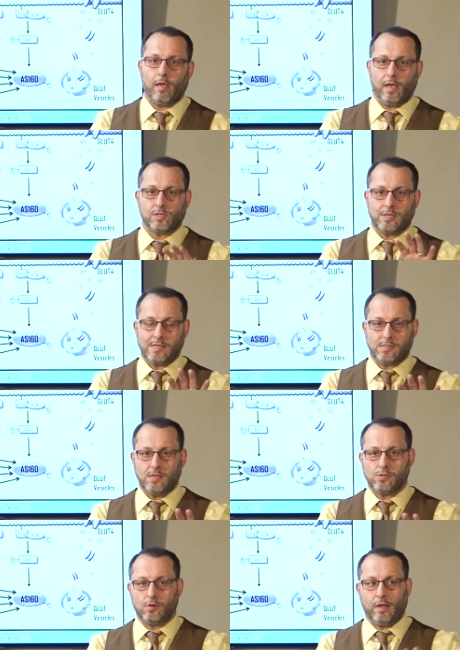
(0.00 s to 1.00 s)
Excess
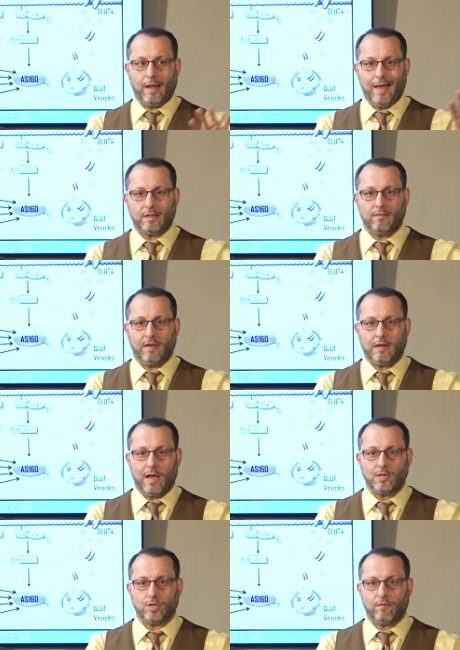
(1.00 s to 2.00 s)
insulin can activate
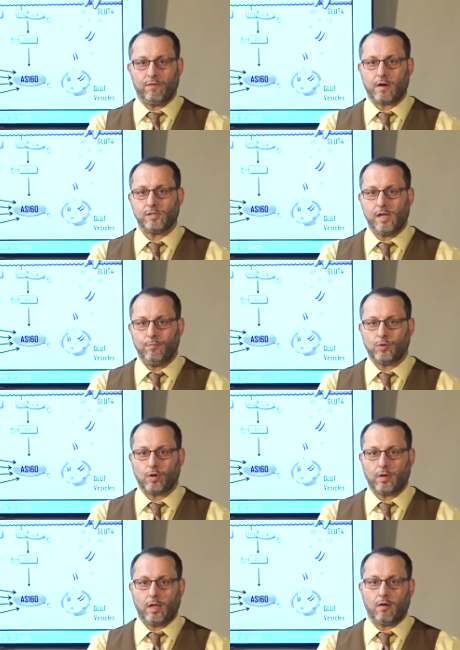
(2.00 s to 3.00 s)
IGF-1
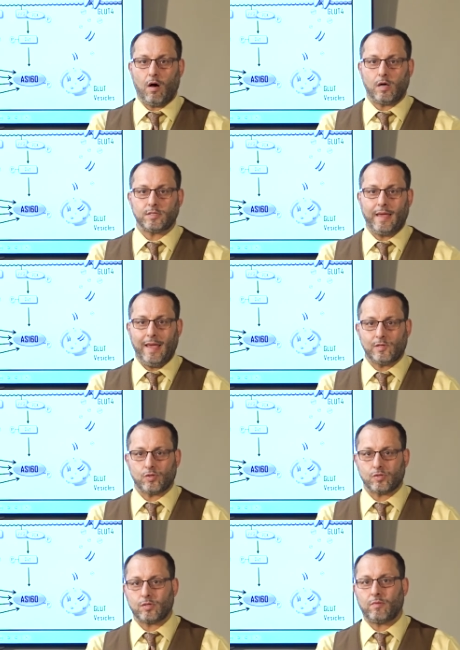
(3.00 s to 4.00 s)
receptor, can cause
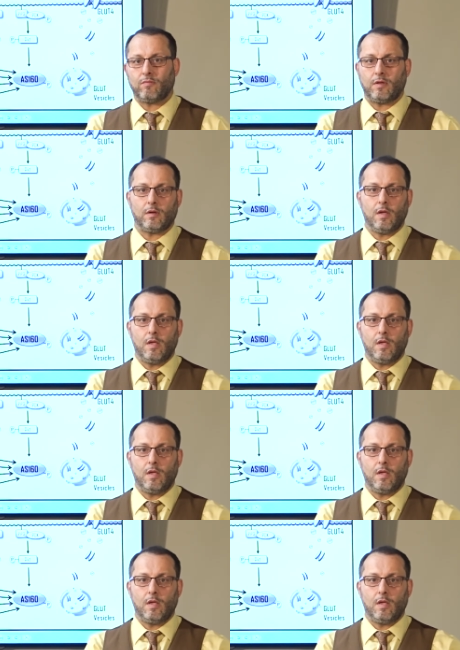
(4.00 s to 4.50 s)
cancer. Some of the